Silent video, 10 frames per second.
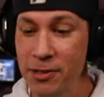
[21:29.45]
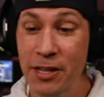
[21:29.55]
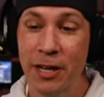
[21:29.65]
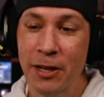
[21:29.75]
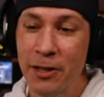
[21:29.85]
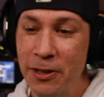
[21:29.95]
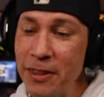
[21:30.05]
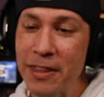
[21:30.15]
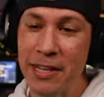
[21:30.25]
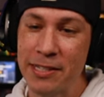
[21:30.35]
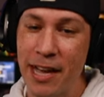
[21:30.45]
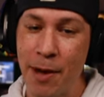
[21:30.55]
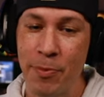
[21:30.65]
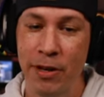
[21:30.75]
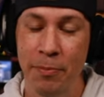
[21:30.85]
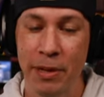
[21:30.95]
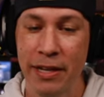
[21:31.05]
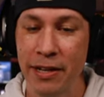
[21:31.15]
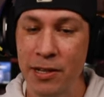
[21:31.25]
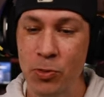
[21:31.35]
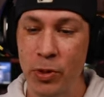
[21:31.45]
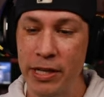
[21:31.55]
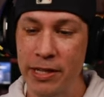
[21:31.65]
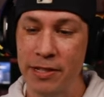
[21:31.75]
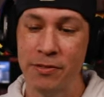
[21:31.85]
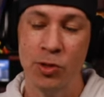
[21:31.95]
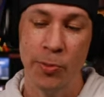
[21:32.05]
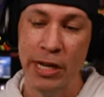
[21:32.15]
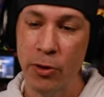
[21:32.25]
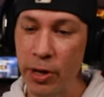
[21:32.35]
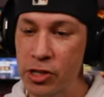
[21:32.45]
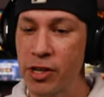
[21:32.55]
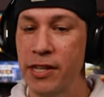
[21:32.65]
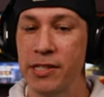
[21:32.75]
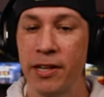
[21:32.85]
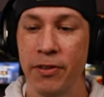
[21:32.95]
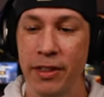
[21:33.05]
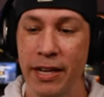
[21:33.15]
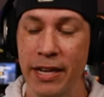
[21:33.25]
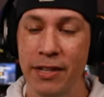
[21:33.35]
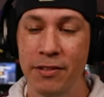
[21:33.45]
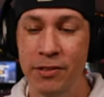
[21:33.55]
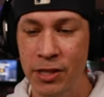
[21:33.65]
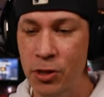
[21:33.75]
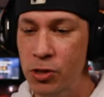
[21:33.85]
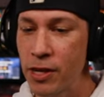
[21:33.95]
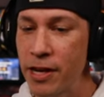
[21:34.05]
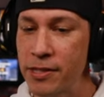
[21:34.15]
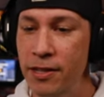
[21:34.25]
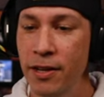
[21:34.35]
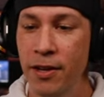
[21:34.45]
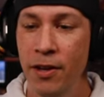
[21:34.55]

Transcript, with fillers: There's a lot of good things happening because we did so many quick shots and everything and skill shots.